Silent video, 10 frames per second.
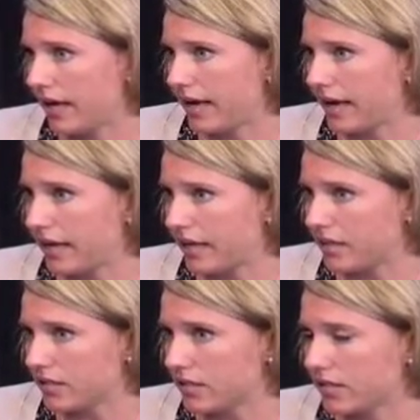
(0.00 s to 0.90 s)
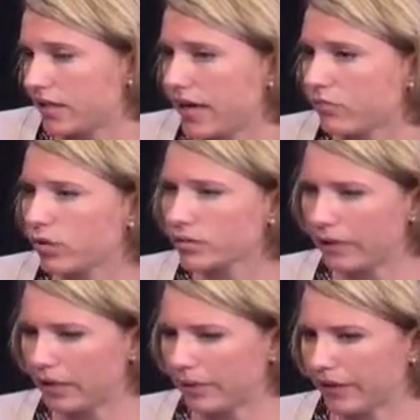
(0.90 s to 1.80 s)
And have worked
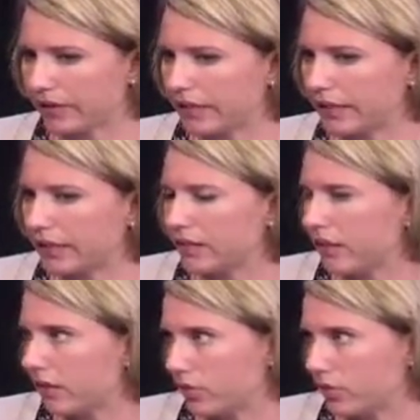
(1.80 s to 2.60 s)
primarily in acute